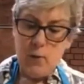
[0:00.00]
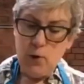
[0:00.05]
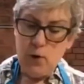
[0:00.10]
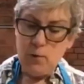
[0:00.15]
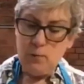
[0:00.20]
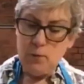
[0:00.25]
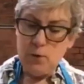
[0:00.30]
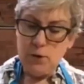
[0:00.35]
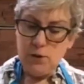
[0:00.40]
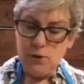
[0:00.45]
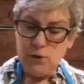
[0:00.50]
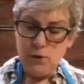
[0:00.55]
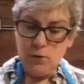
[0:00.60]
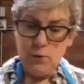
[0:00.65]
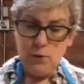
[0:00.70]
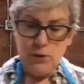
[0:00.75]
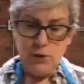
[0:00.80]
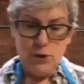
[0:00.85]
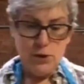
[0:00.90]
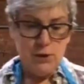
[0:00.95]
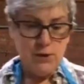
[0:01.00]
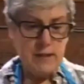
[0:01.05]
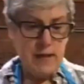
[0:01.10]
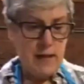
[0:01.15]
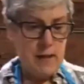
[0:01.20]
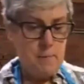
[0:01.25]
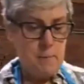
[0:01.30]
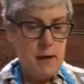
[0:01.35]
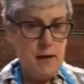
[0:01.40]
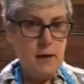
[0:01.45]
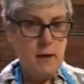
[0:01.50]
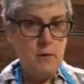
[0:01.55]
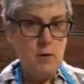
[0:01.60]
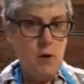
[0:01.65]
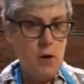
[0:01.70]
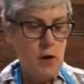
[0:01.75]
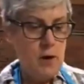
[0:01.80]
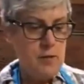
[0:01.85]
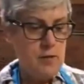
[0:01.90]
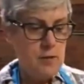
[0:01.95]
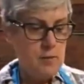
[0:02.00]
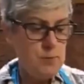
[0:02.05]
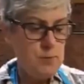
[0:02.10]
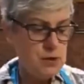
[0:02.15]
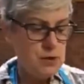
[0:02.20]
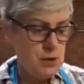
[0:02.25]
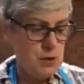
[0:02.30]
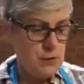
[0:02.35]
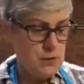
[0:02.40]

So now what I'm gonna do is just take my cloth.